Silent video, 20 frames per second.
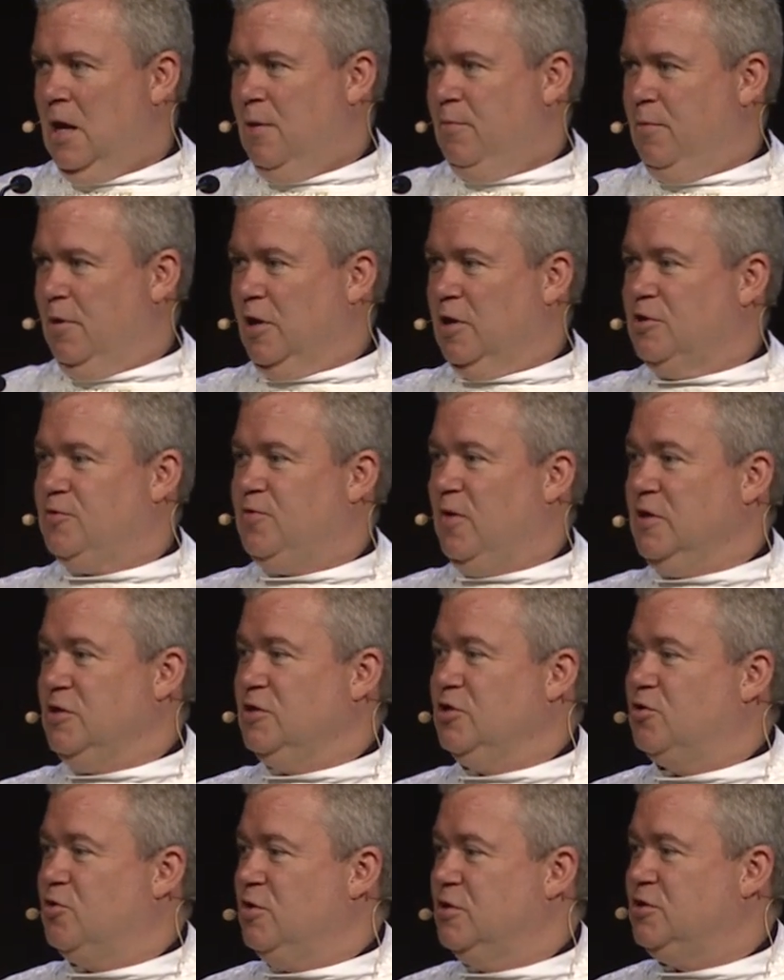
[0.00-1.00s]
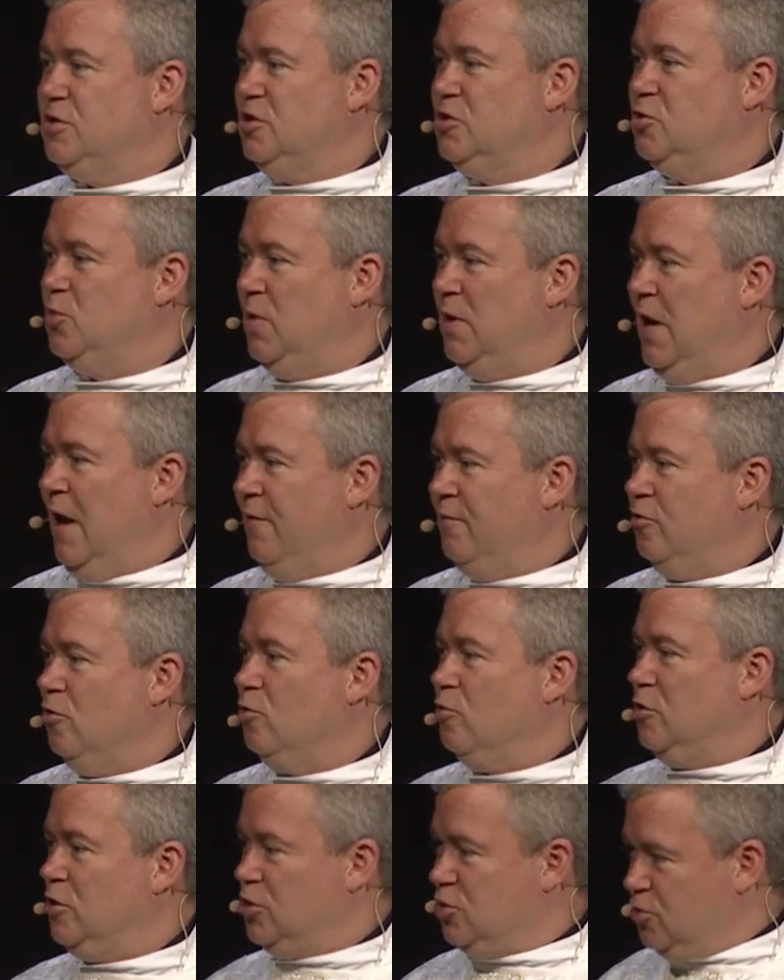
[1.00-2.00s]
Because, friends, as Christians, we have to
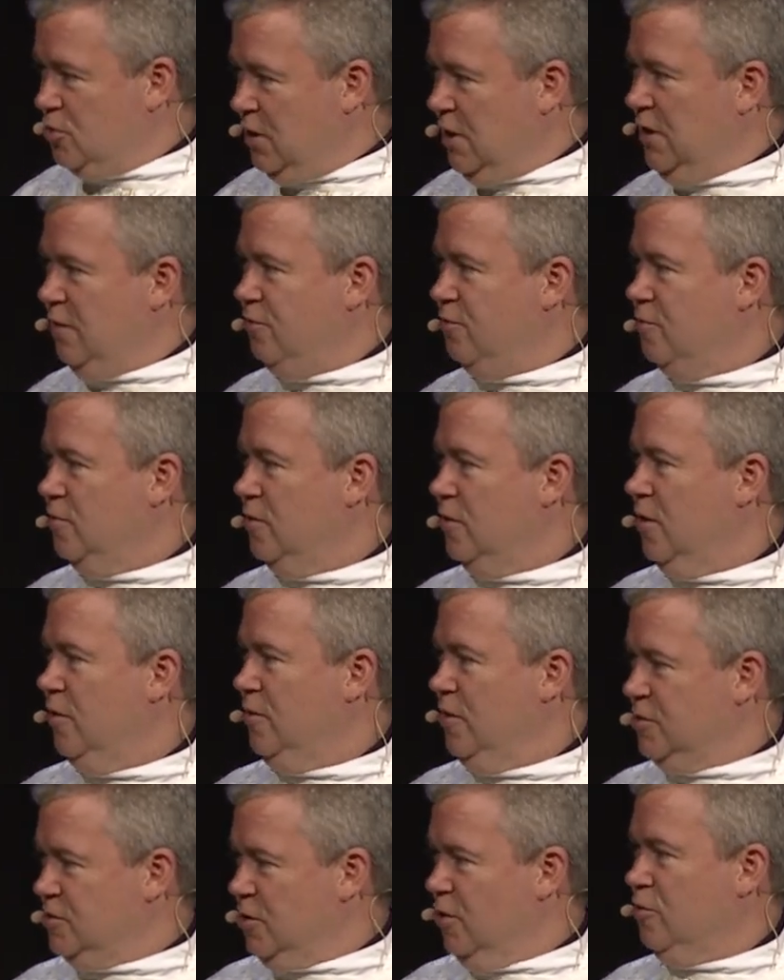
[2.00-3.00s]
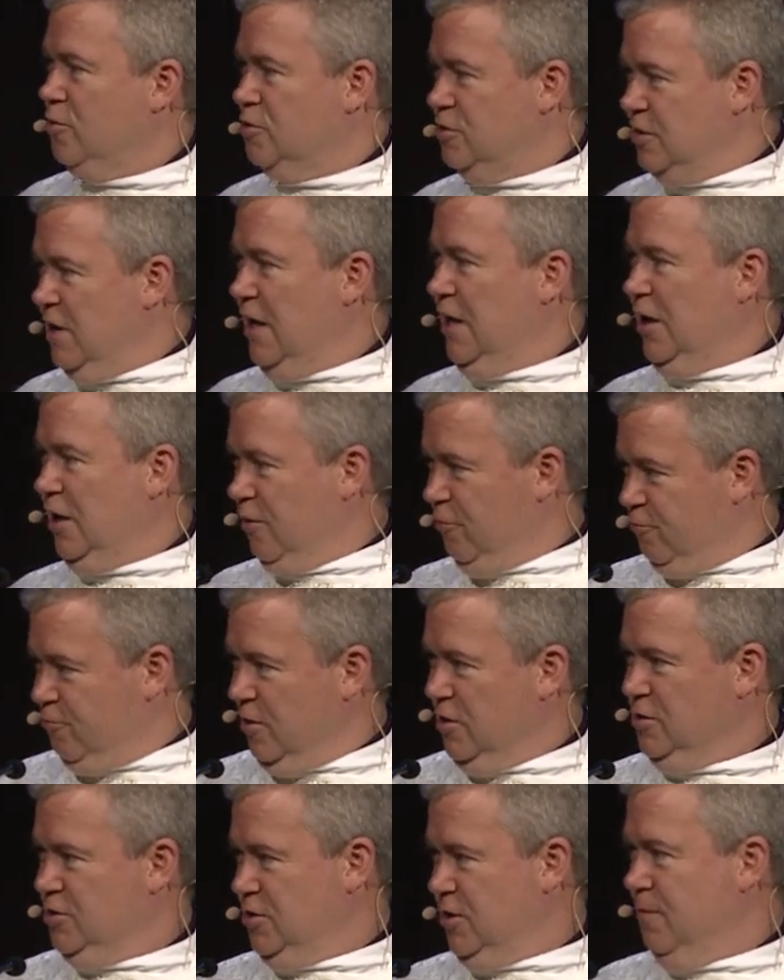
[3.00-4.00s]
retrieve this understanding of
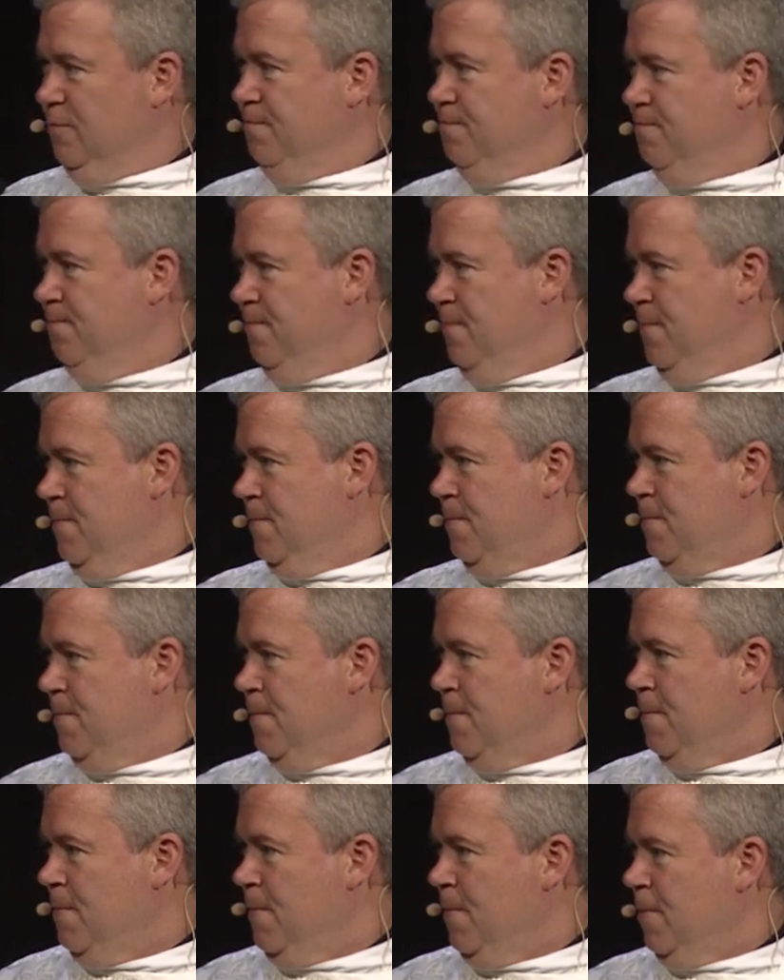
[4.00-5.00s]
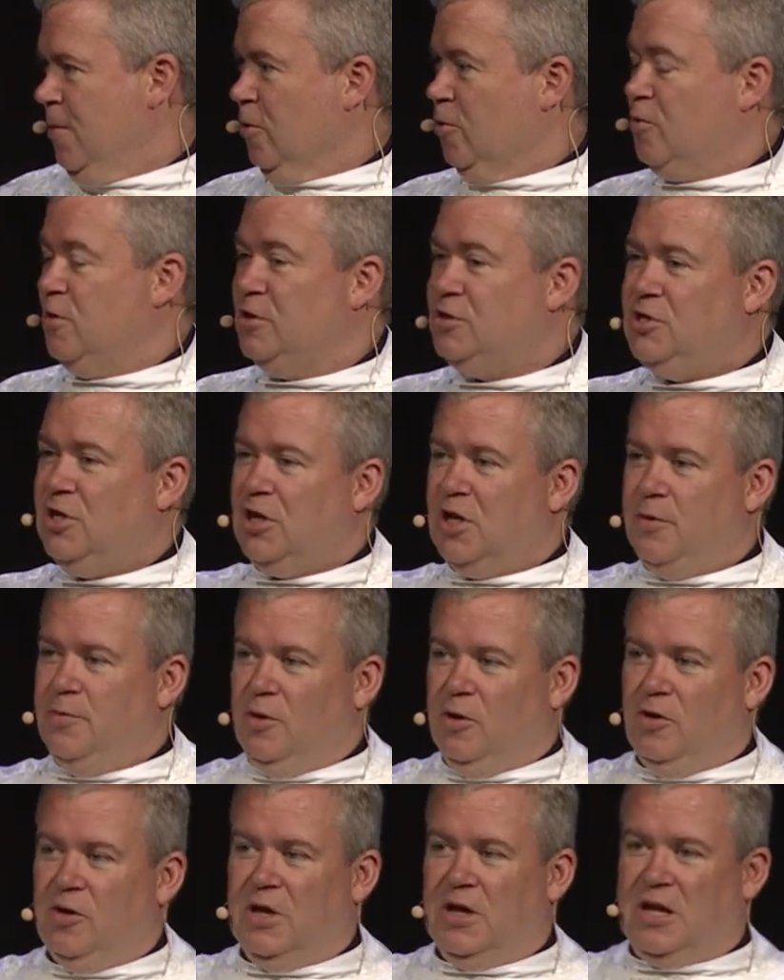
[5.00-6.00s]
friendship. The Christian
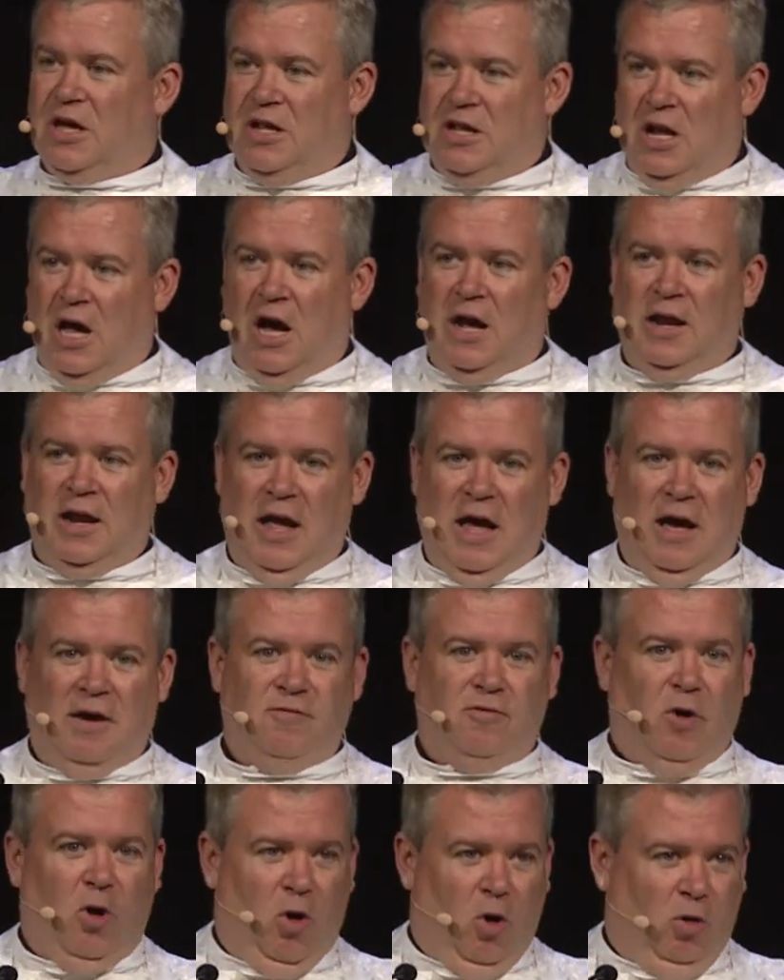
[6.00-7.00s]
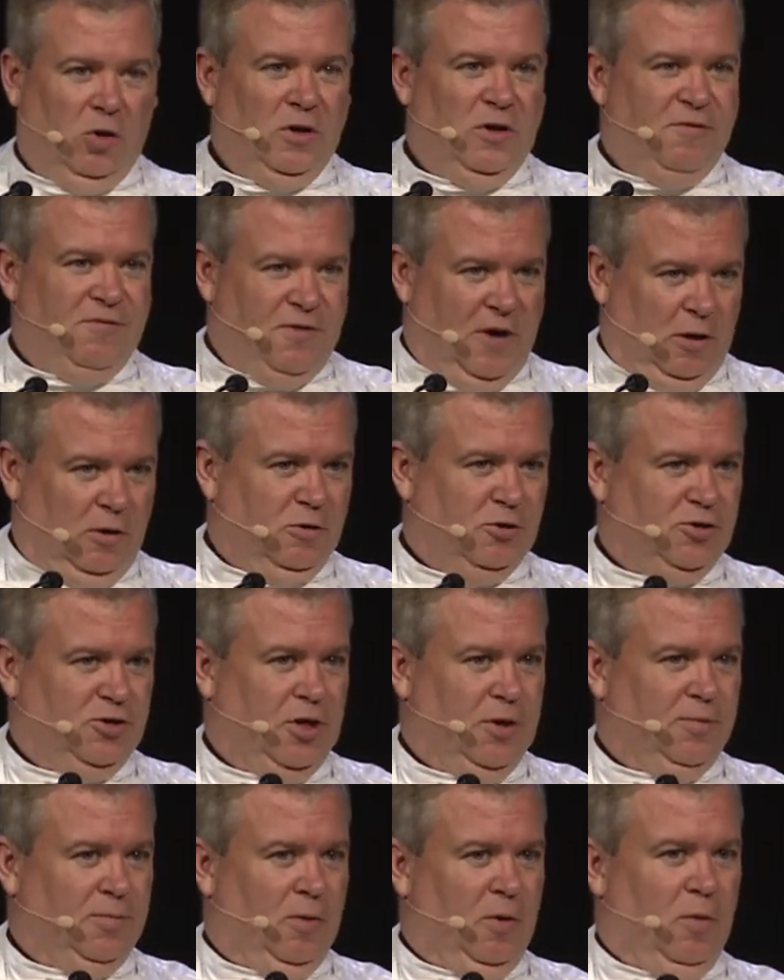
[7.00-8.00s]
community cannot have holy
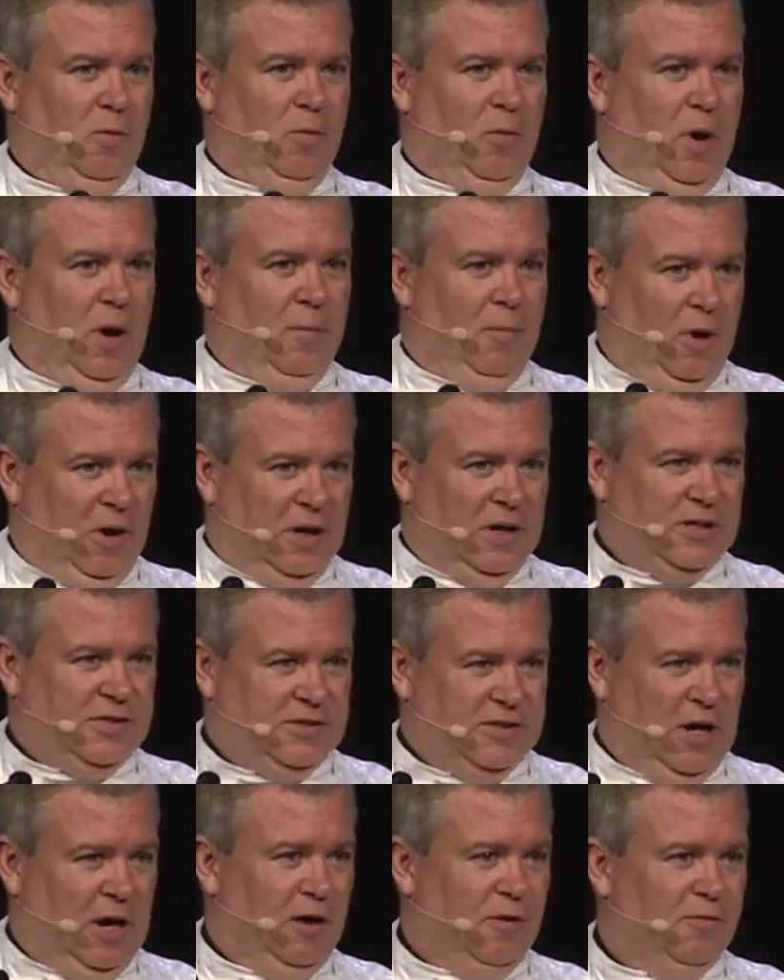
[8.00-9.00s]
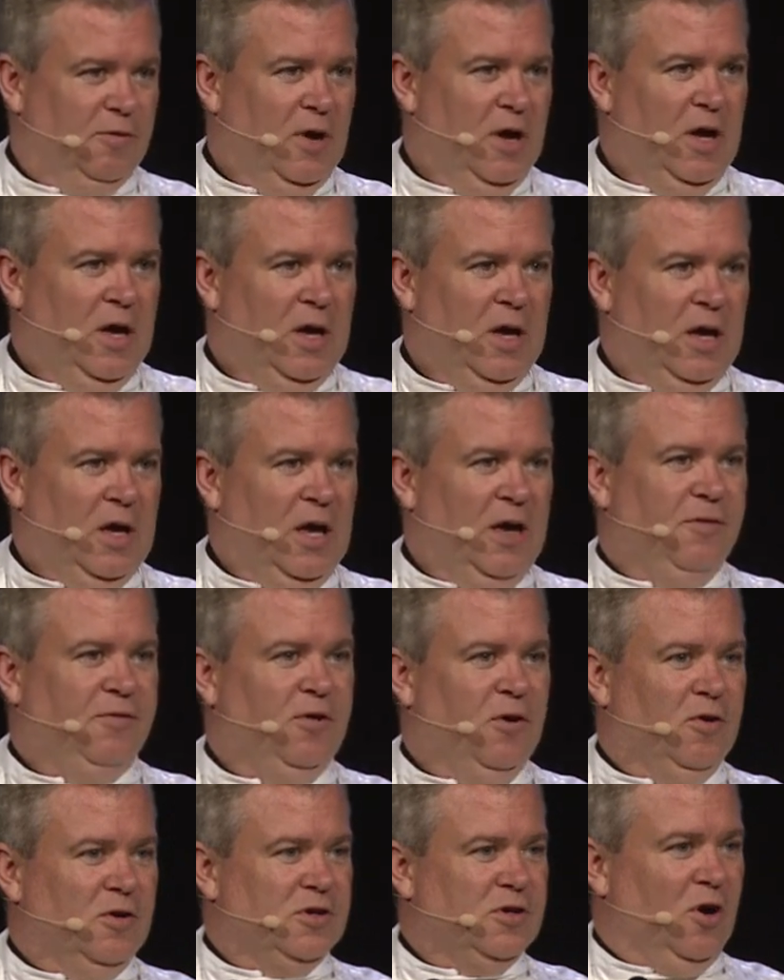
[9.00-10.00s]
fellowship among itself if
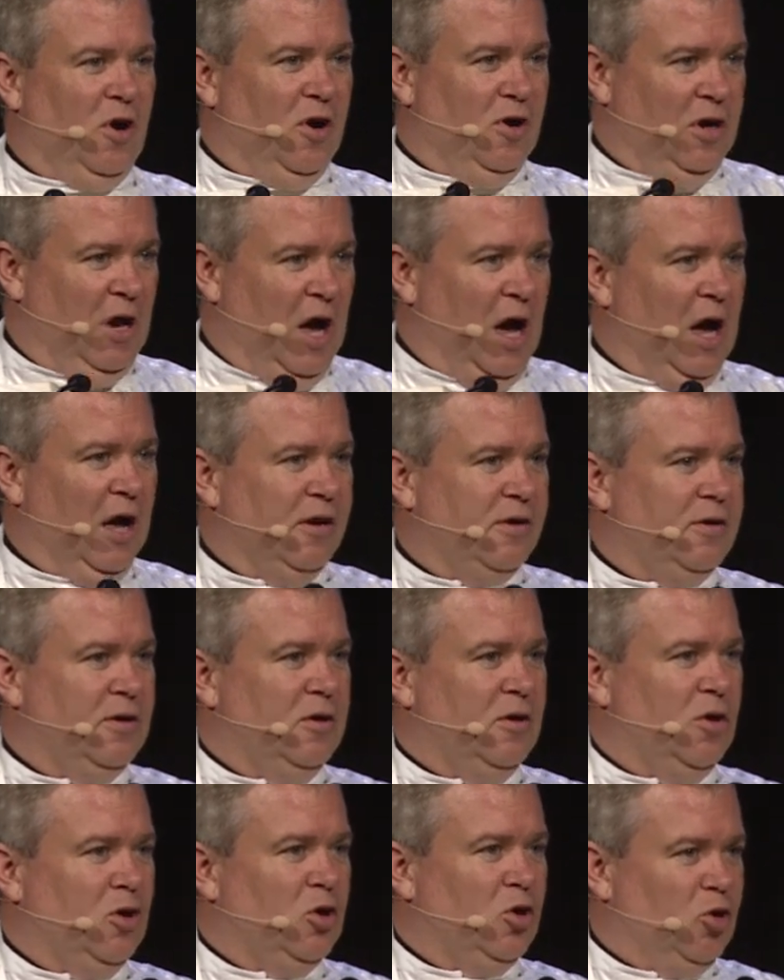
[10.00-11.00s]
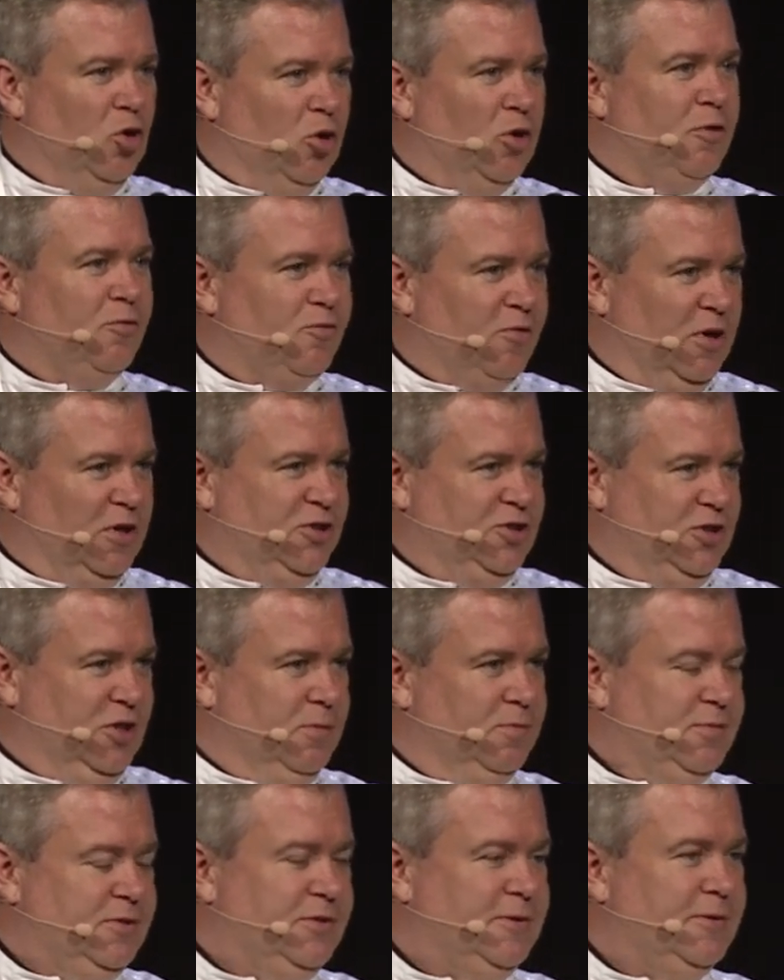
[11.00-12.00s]
there are not good
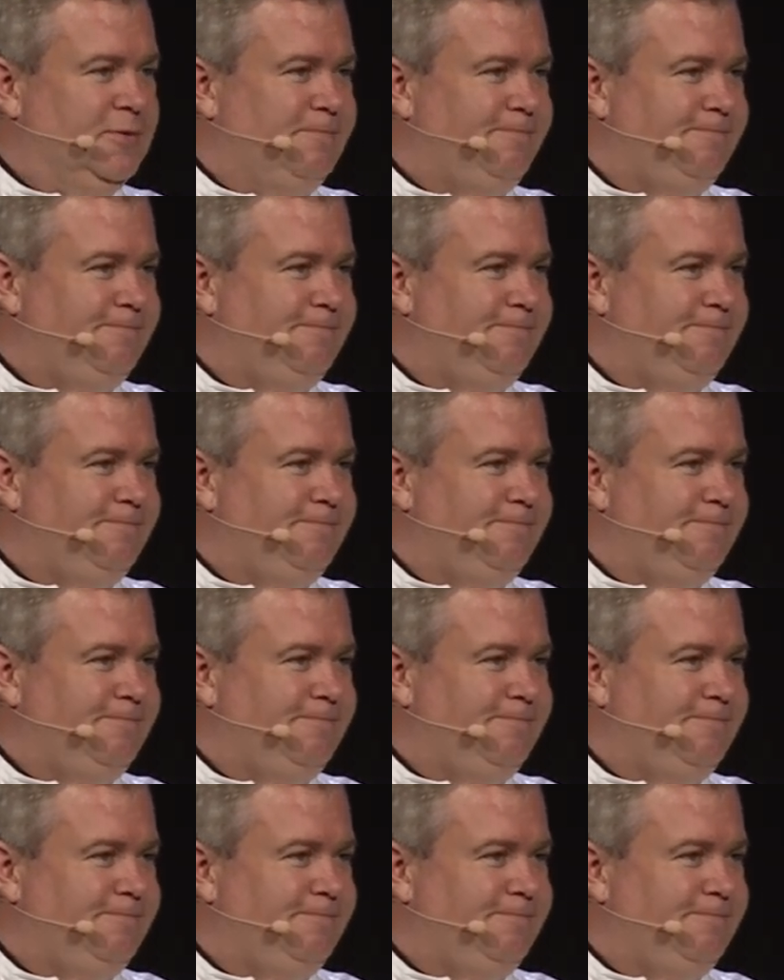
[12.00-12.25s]
friendships.